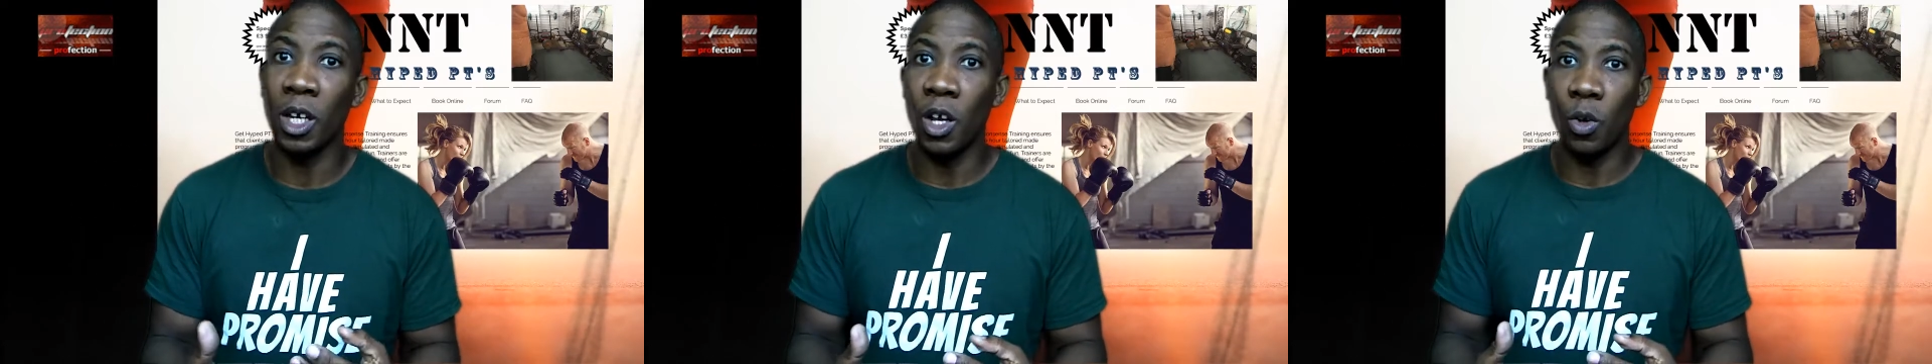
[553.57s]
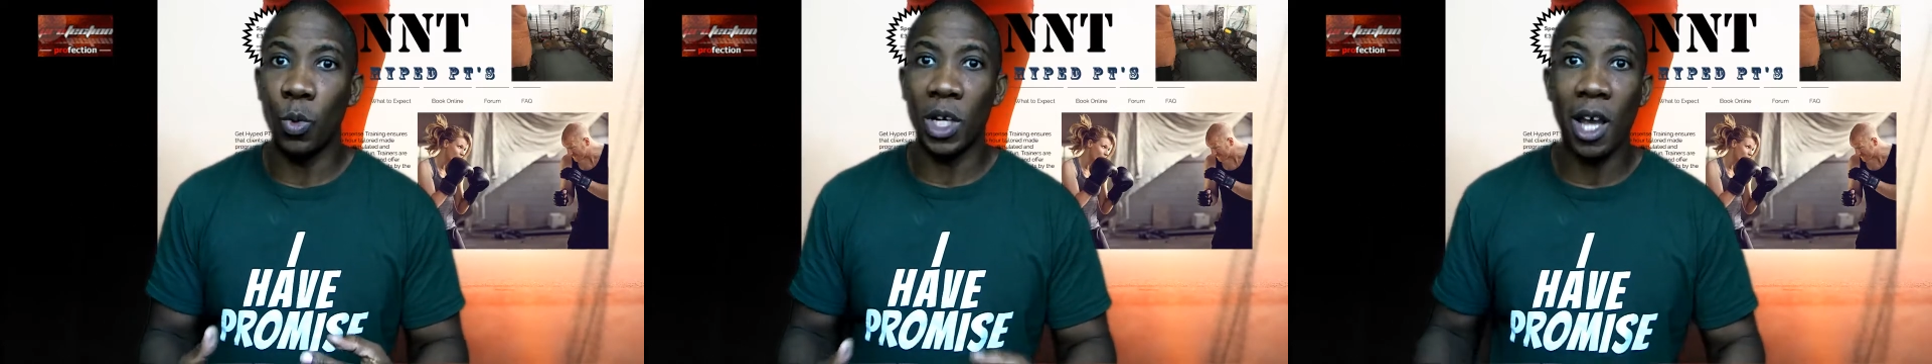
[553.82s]

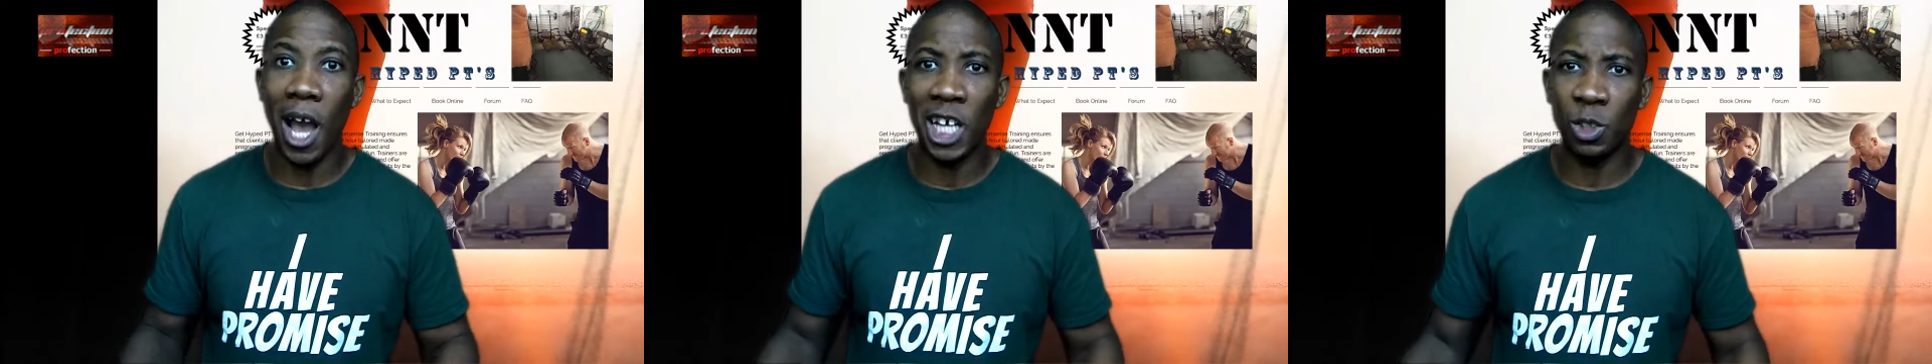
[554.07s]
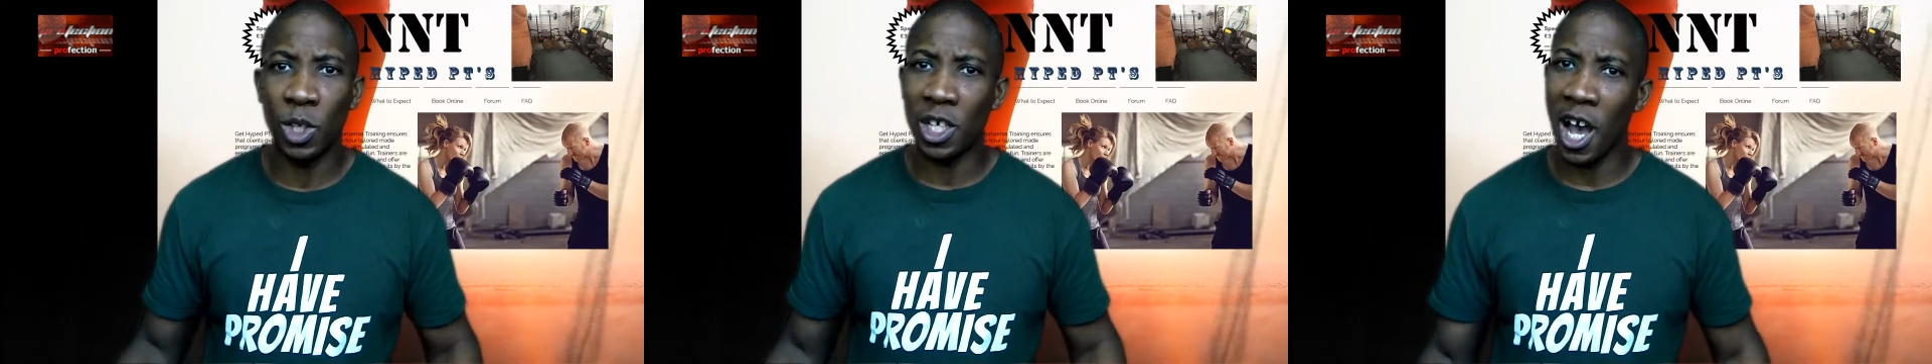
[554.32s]
where guys
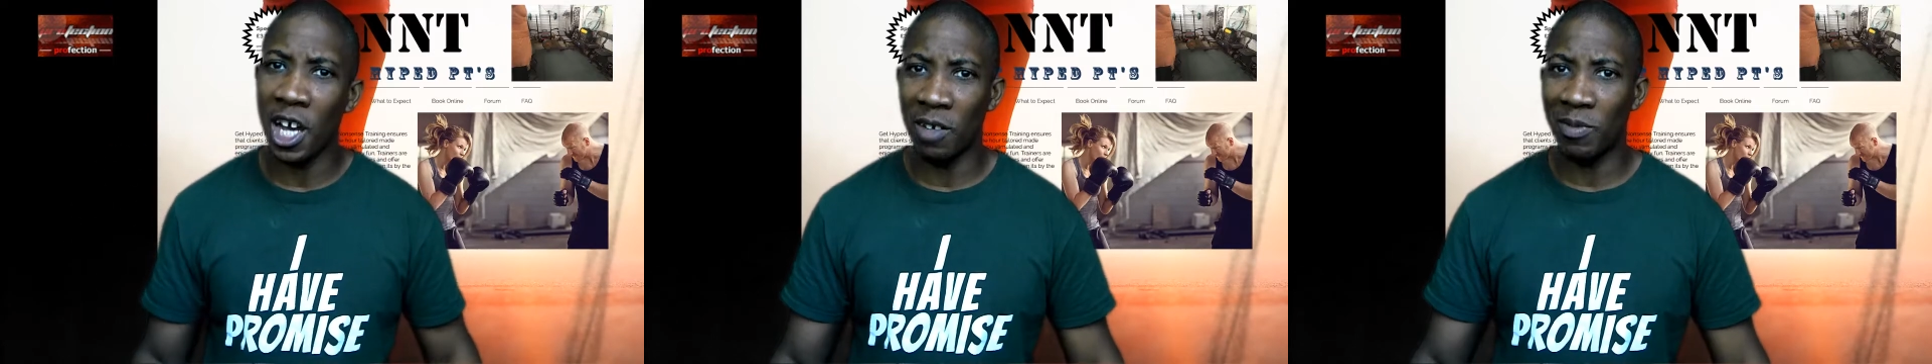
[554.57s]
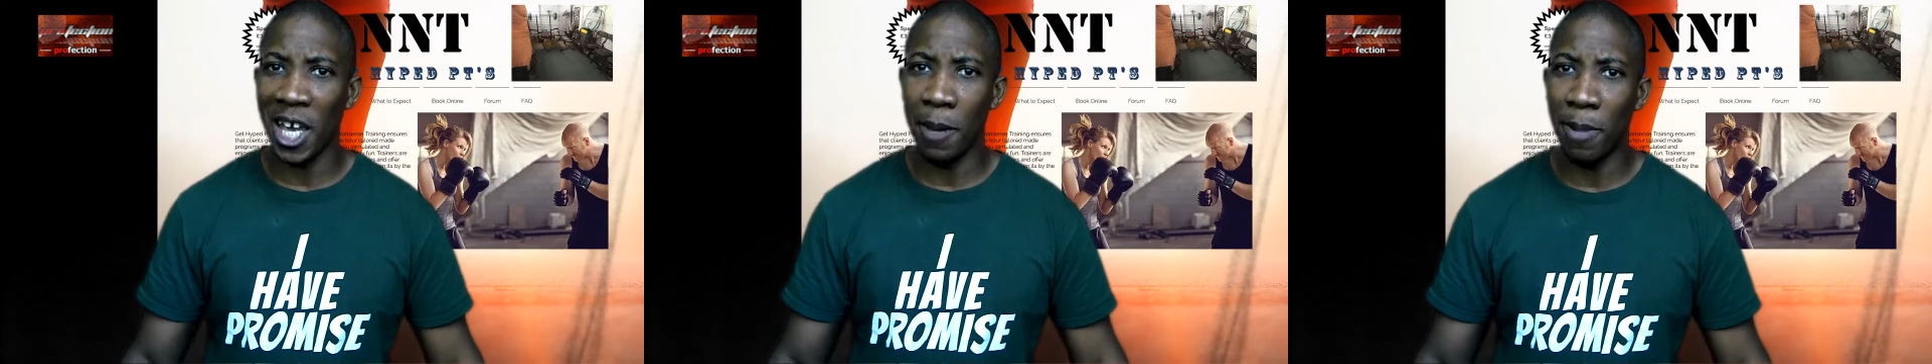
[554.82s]
were kind of
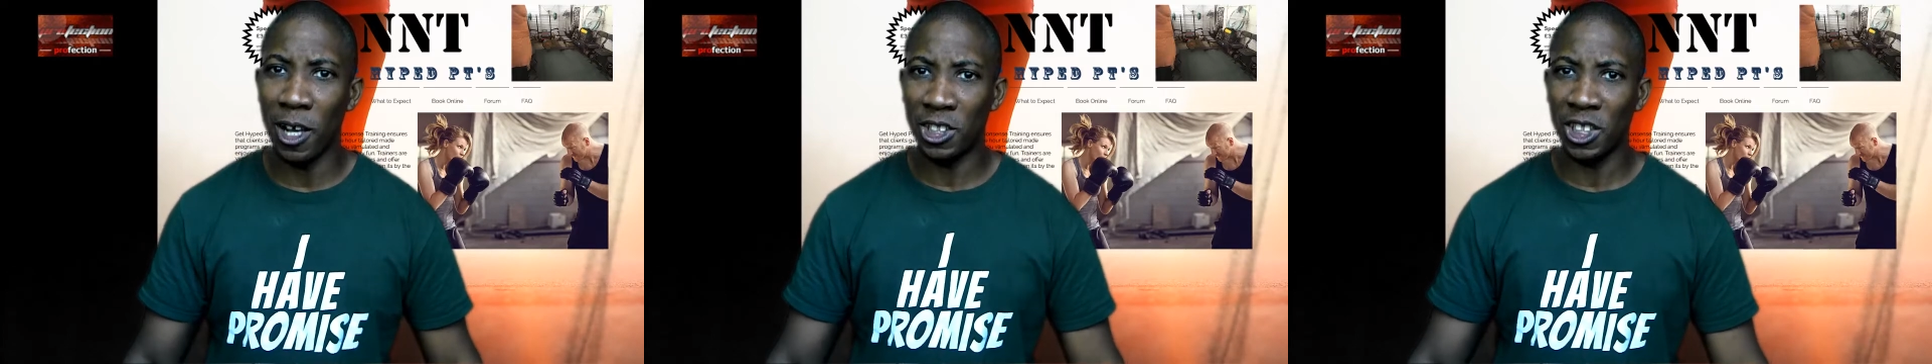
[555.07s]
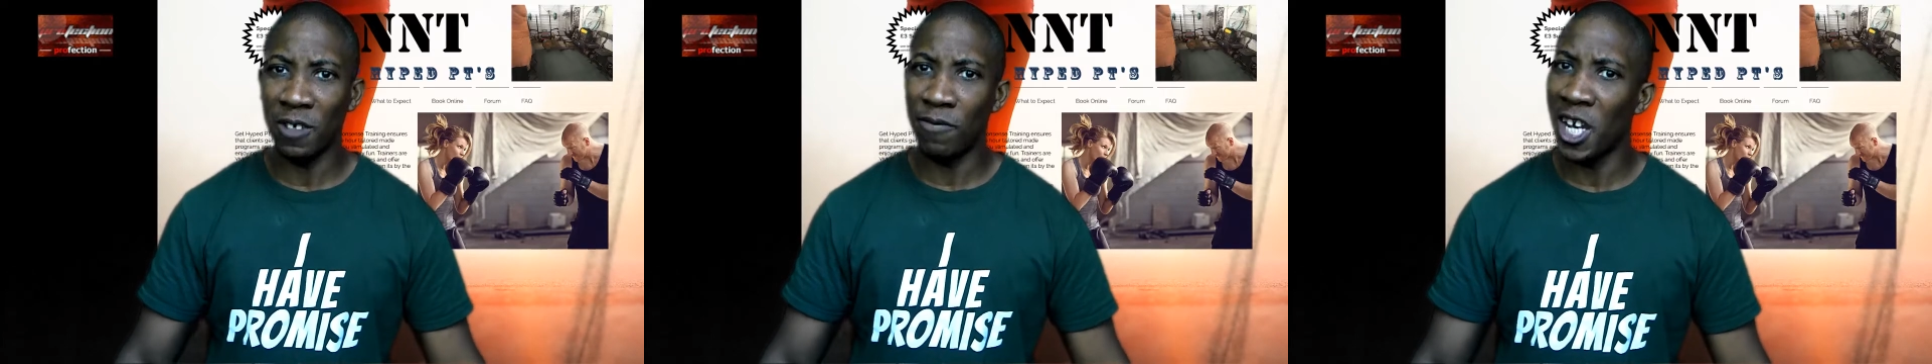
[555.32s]
getting punched in the
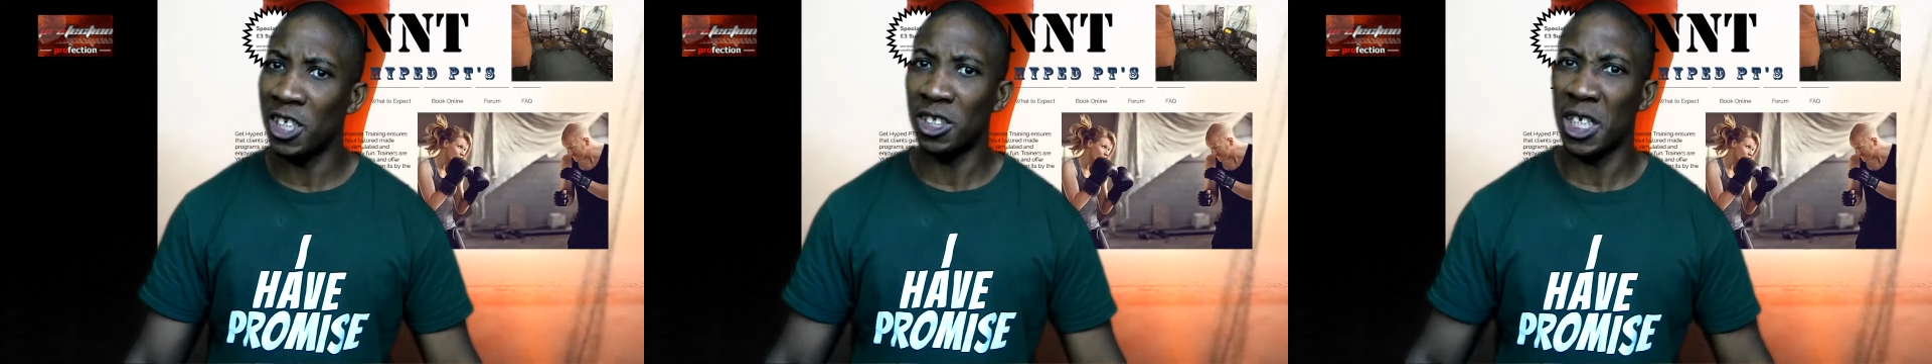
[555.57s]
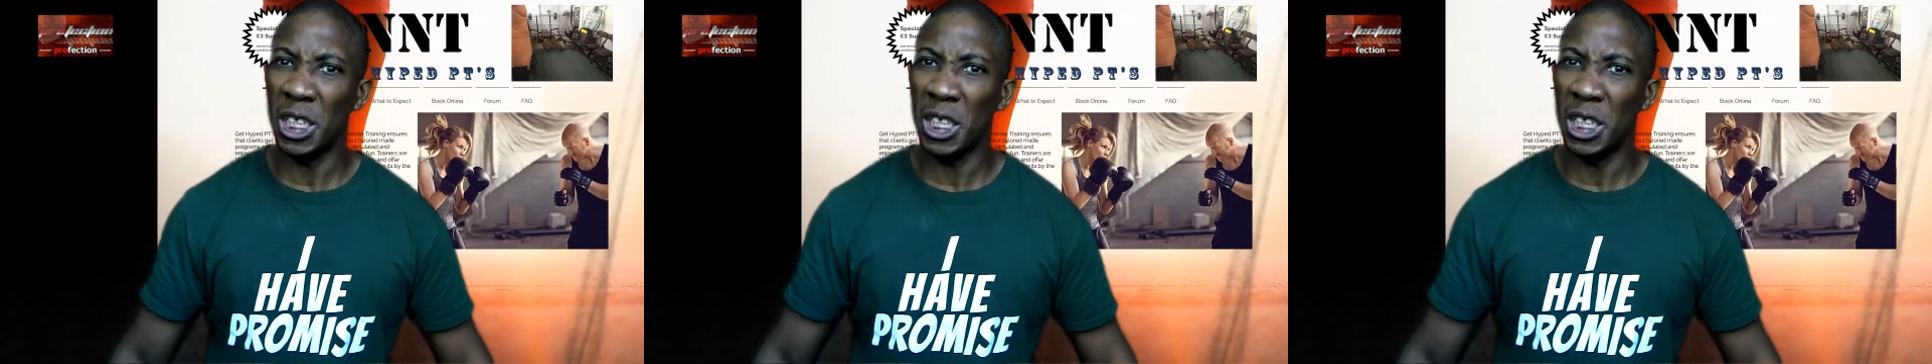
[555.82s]
face and like,